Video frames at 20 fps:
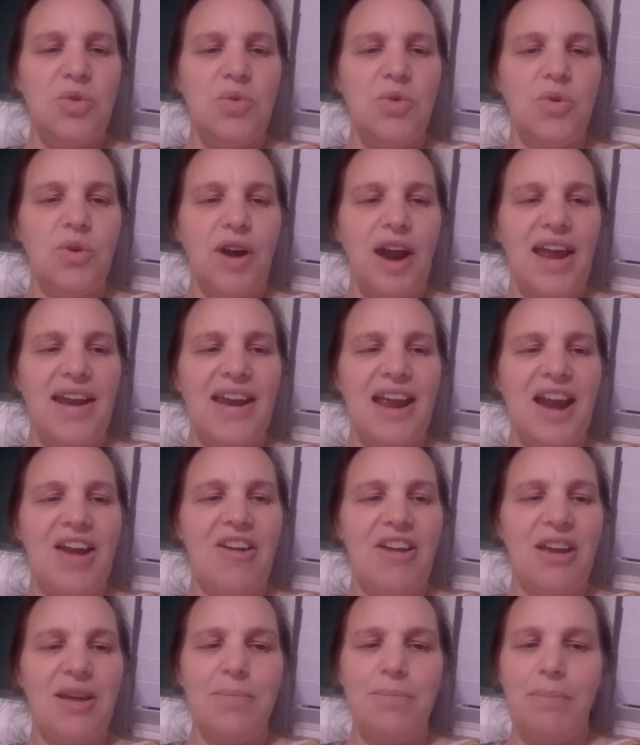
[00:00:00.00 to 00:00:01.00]
Your Aunt
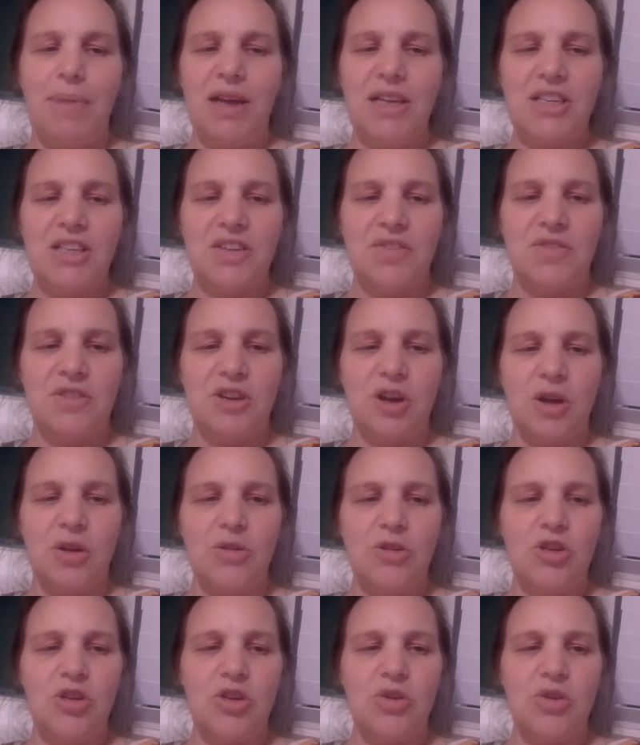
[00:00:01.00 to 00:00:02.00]
Harriet must have
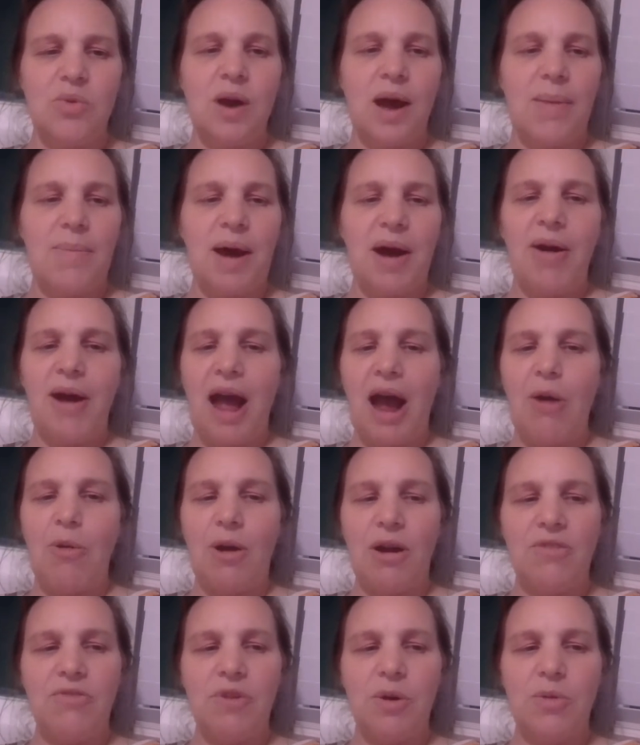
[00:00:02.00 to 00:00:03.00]
told you about how
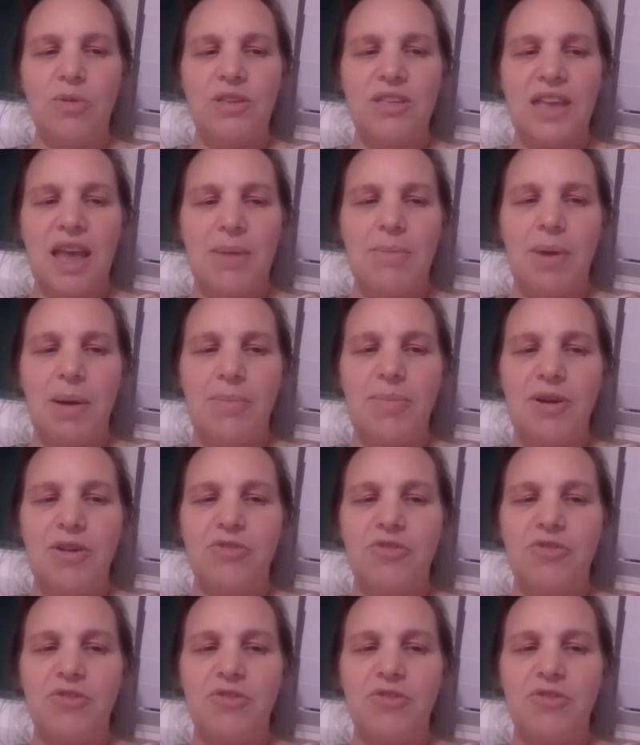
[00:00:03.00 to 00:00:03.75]
our folks came up